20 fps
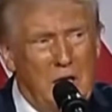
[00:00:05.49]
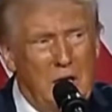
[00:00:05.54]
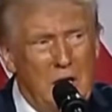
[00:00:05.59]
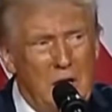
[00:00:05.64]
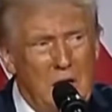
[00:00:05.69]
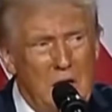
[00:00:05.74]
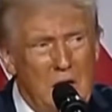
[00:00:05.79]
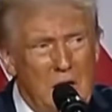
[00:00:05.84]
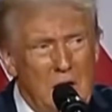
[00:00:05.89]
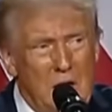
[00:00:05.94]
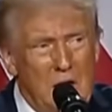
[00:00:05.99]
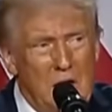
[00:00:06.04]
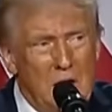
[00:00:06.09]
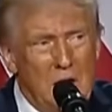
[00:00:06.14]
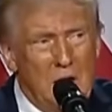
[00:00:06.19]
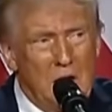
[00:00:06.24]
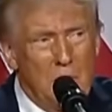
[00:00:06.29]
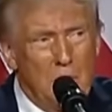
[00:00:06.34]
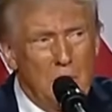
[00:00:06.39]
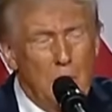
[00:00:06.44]

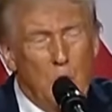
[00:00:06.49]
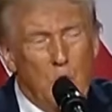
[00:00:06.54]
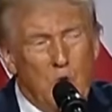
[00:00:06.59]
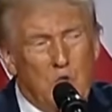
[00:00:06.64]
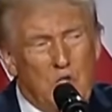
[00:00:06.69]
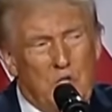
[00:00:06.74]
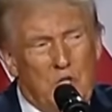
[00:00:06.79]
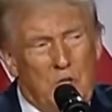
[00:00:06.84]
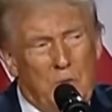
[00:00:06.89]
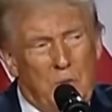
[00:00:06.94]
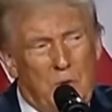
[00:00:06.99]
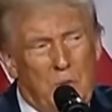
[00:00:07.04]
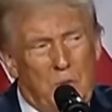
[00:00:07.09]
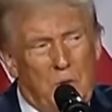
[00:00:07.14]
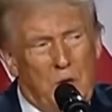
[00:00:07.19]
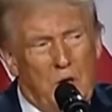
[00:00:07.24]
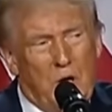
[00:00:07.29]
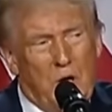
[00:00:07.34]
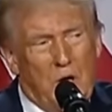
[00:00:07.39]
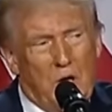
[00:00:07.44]
Hispanic American,
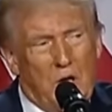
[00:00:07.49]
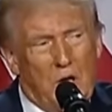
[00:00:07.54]
Asian